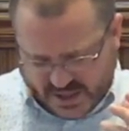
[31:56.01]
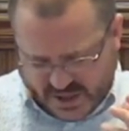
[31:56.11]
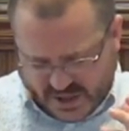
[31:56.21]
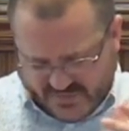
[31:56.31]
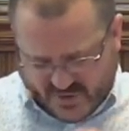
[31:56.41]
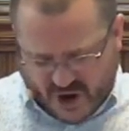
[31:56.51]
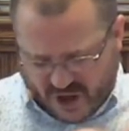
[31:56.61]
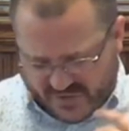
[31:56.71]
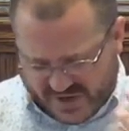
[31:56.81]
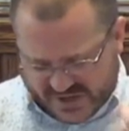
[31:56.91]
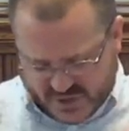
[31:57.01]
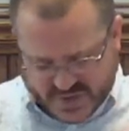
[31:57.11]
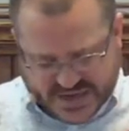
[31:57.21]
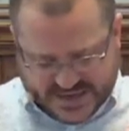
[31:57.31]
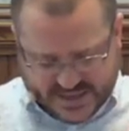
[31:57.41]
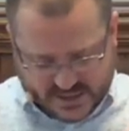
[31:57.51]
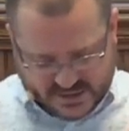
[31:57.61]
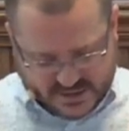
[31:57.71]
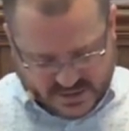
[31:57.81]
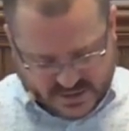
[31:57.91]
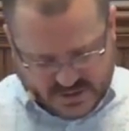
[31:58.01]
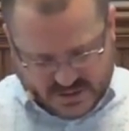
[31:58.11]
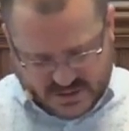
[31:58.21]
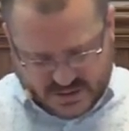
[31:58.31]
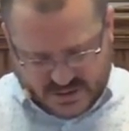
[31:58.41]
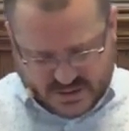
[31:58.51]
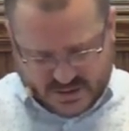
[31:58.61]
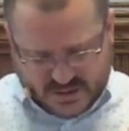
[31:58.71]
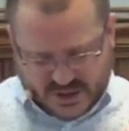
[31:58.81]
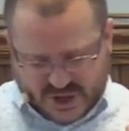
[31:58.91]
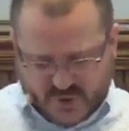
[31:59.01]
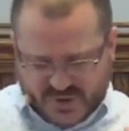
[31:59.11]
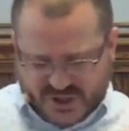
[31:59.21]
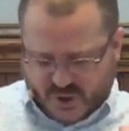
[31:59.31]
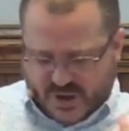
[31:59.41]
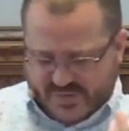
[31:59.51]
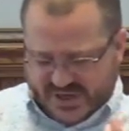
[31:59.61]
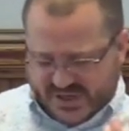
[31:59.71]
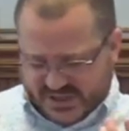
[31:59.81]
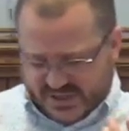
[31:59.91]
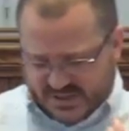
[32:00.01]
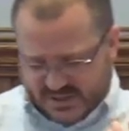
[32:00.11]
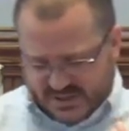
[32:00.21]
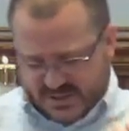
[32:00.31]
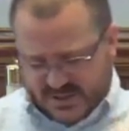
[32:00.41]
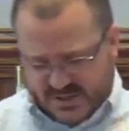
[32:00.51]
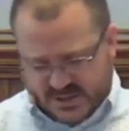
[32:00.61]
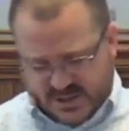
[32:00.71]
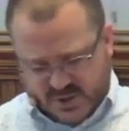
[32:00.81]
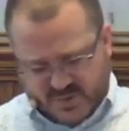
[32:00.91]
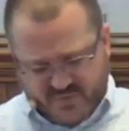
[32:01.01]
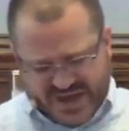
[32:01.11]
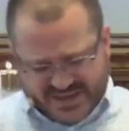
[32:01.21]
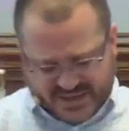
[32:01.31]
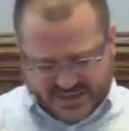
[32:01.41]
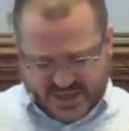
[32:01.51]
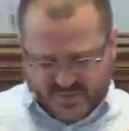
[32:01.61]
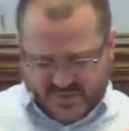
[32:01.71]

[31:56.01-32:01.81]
for all of us who need it, that you would disrupt us, that you would mess us up,